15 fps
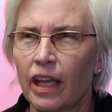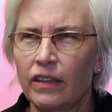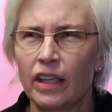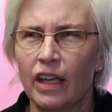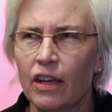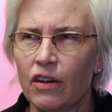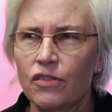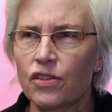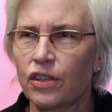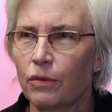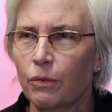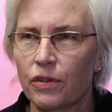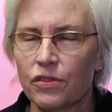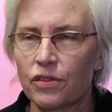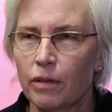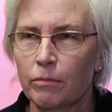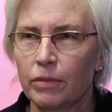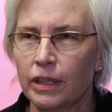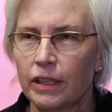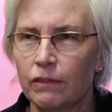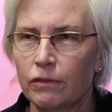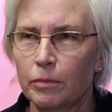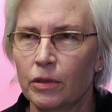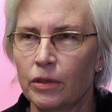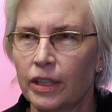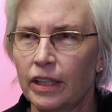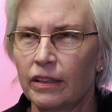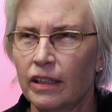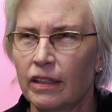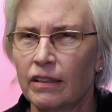And the energy was unbelievable,
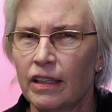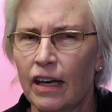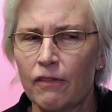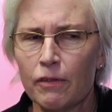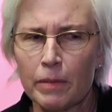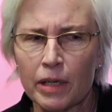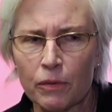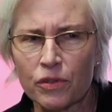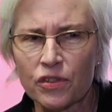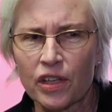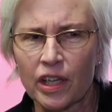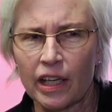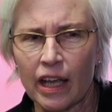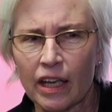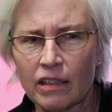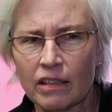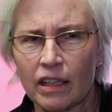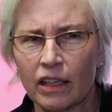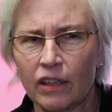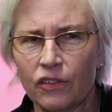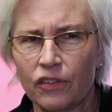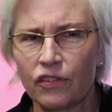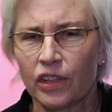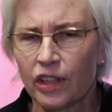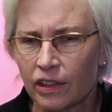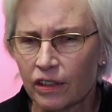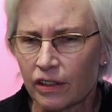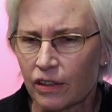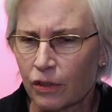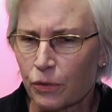and that everybody was connecting and seeing
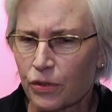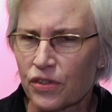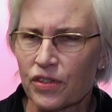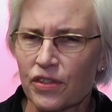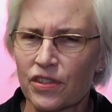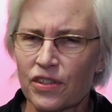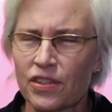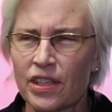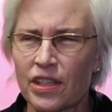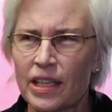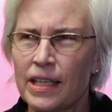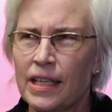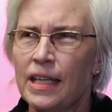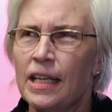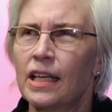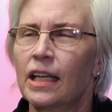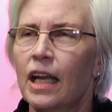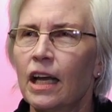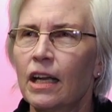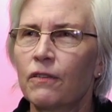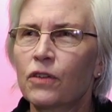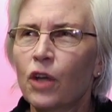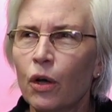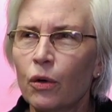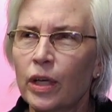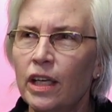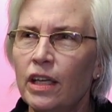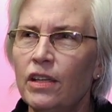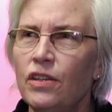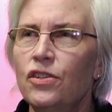that there was this kind of
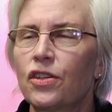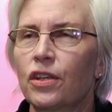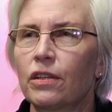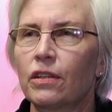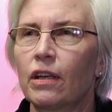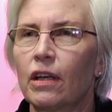cohesion